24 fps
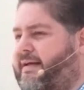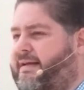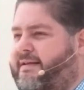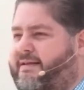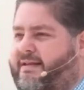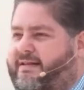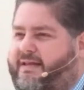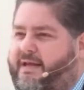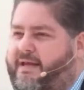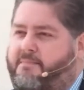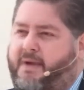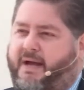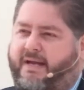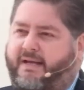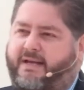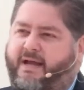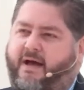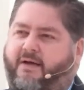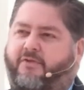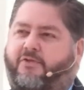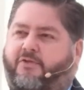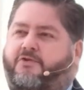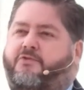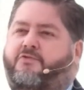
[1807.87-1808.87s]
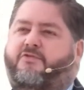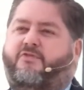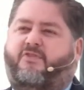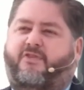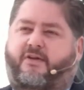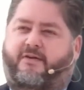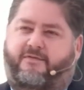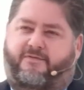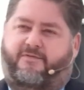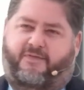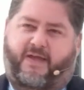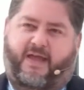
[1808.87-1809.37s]
that they might not lose
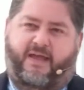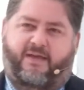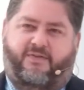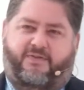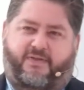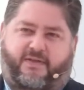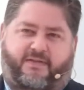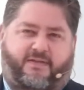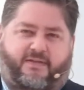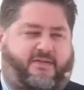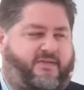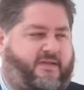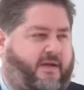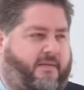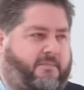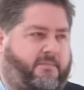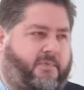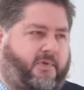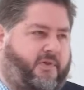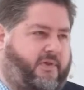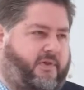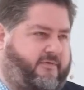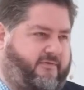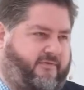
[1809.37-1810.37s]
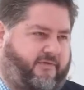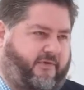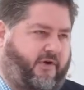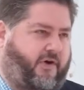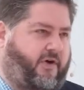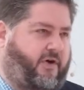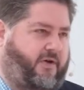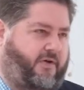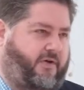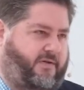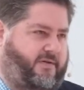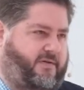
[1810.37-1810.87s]
their faith and stumble and
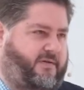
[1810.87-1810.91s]
fall.